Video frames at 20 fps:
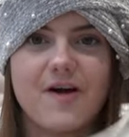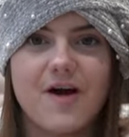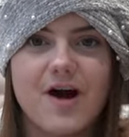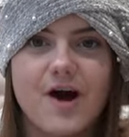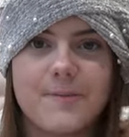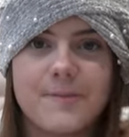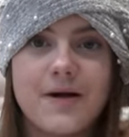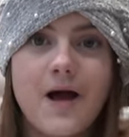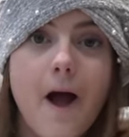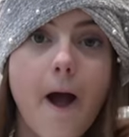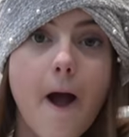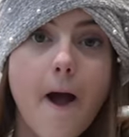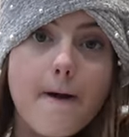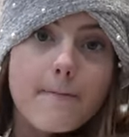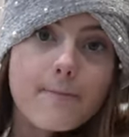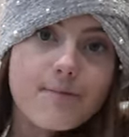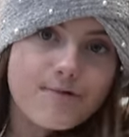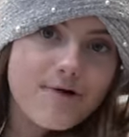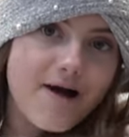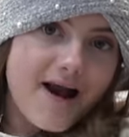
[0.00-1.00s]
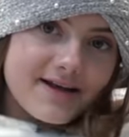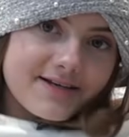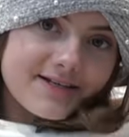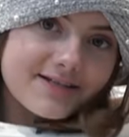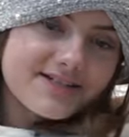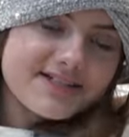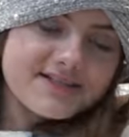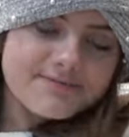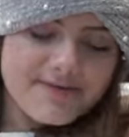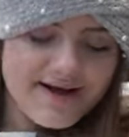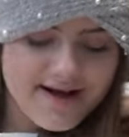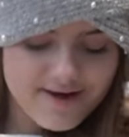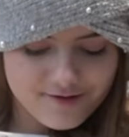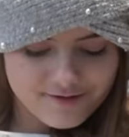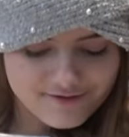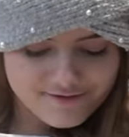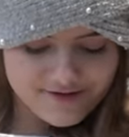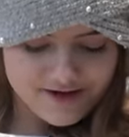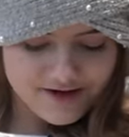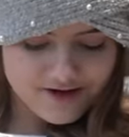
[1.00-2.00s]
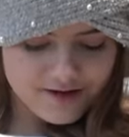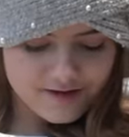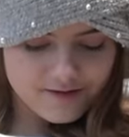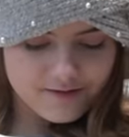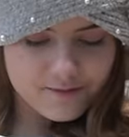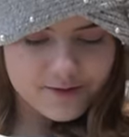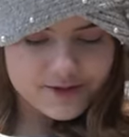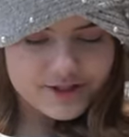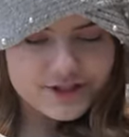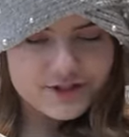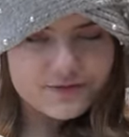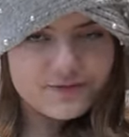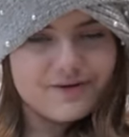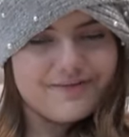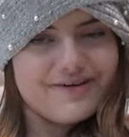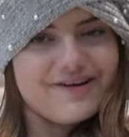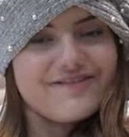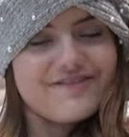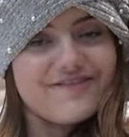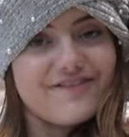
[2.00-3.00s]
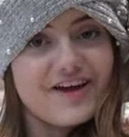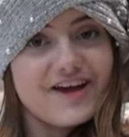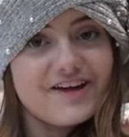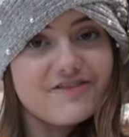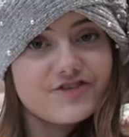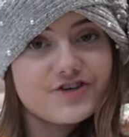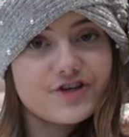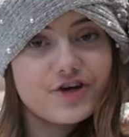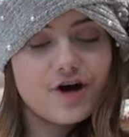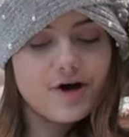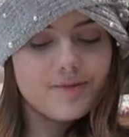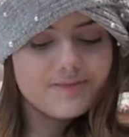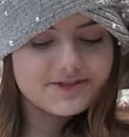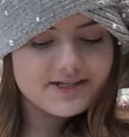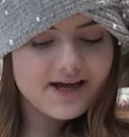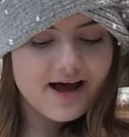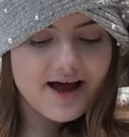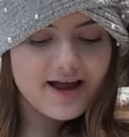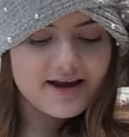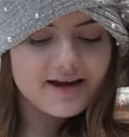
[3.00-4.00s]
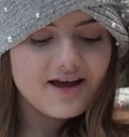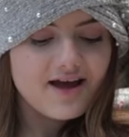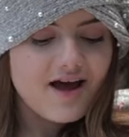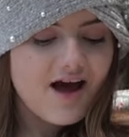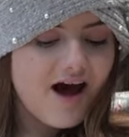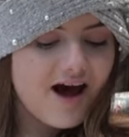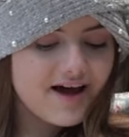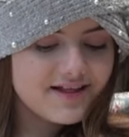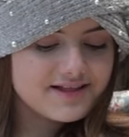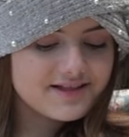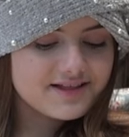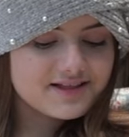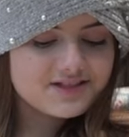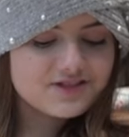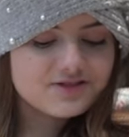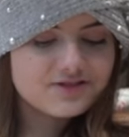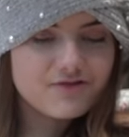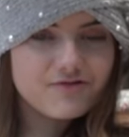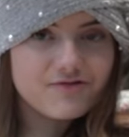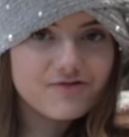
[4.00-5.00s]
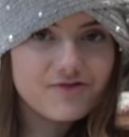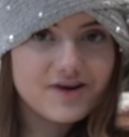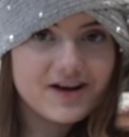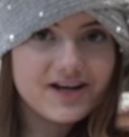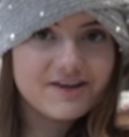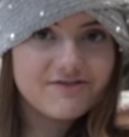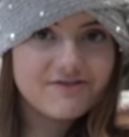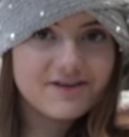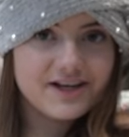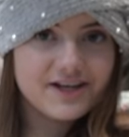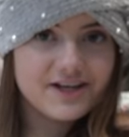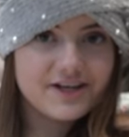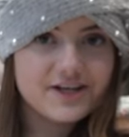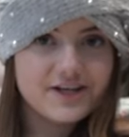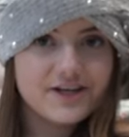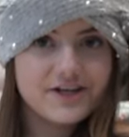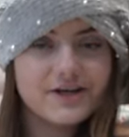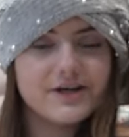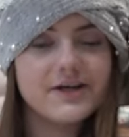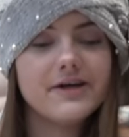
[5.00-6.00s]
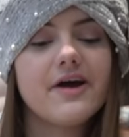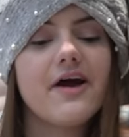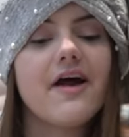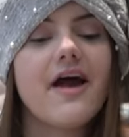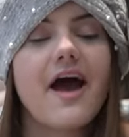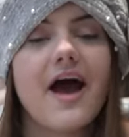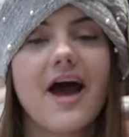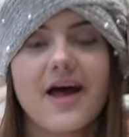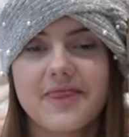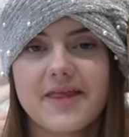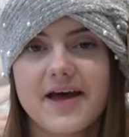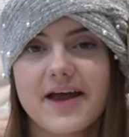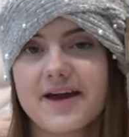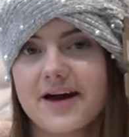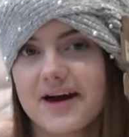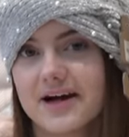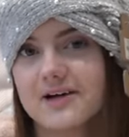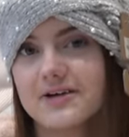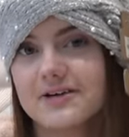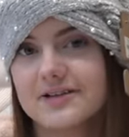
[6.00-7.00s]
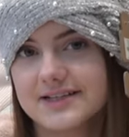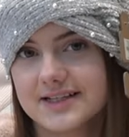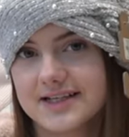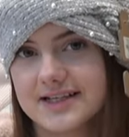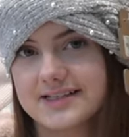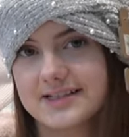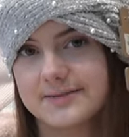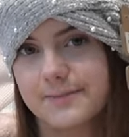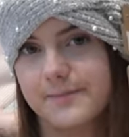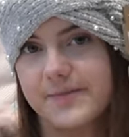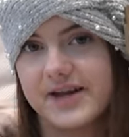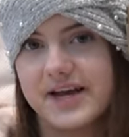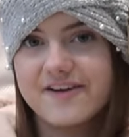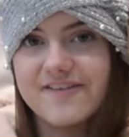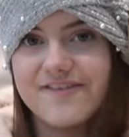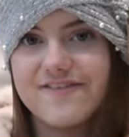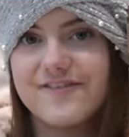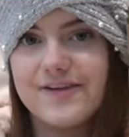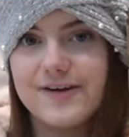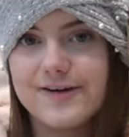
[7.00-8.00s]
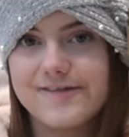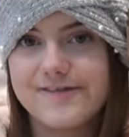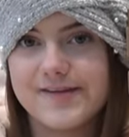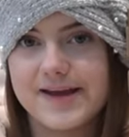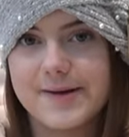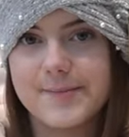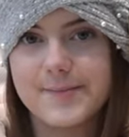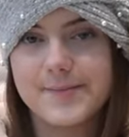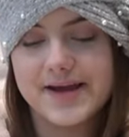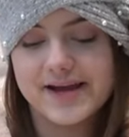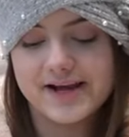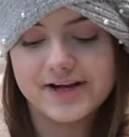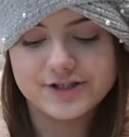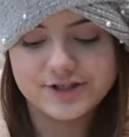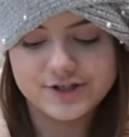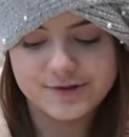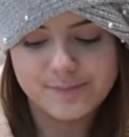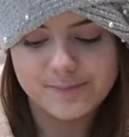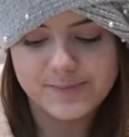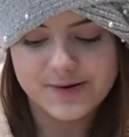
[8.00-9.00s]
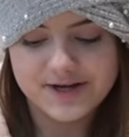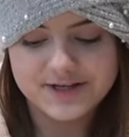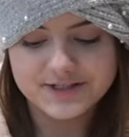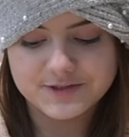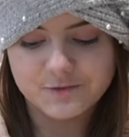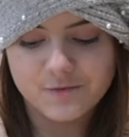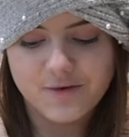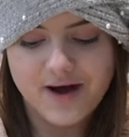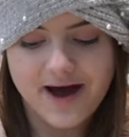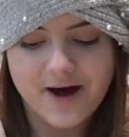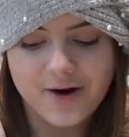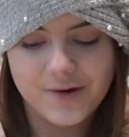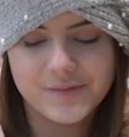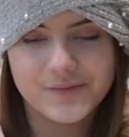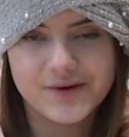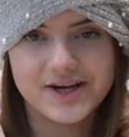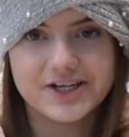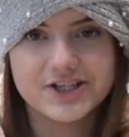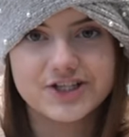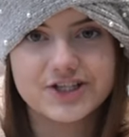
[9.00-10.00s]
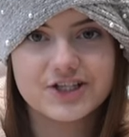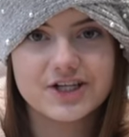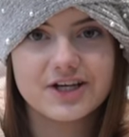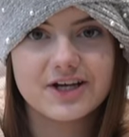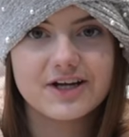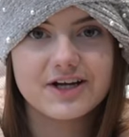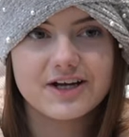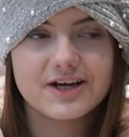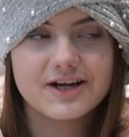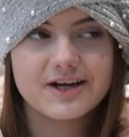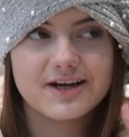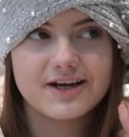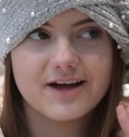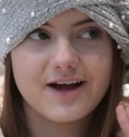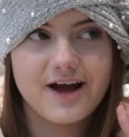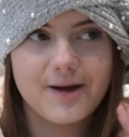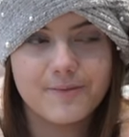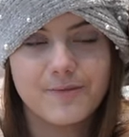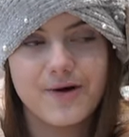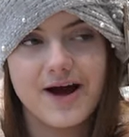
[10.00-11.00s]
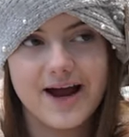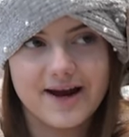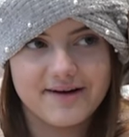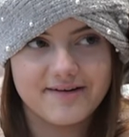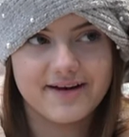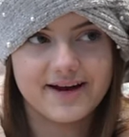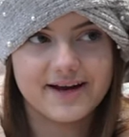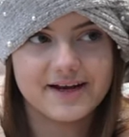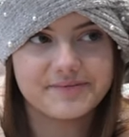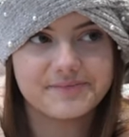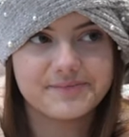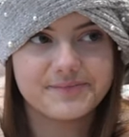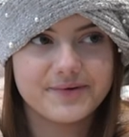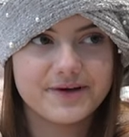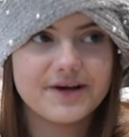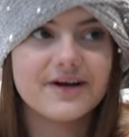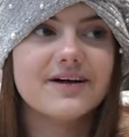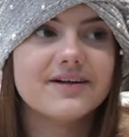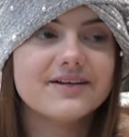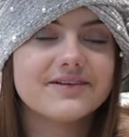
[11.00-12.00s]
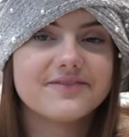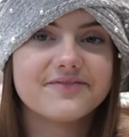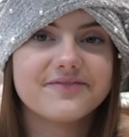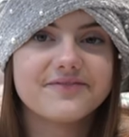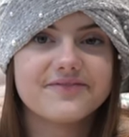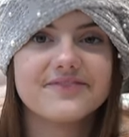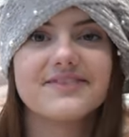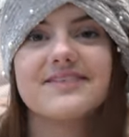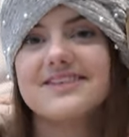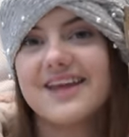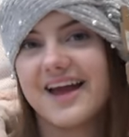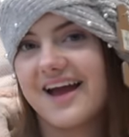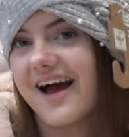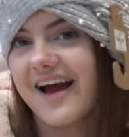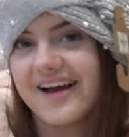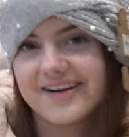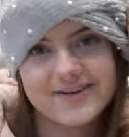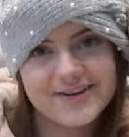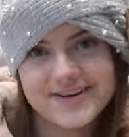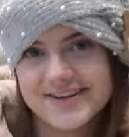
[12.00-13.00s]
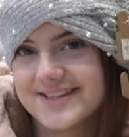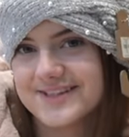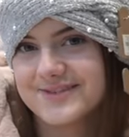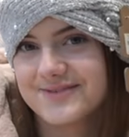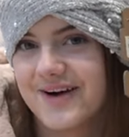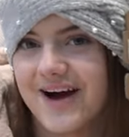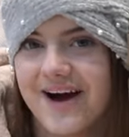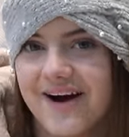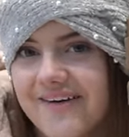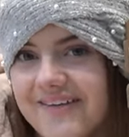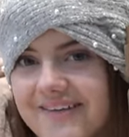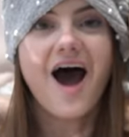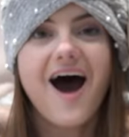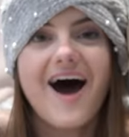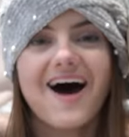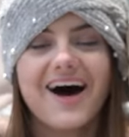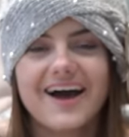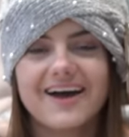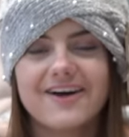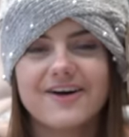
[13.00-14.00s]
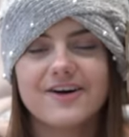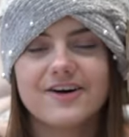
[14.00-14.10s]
from Brandy Melville, which is one of my fave shops, and I think this is really, really cute. And then I got this big fluffy pink jumper as well, which I'm wearing, but I got it as well. I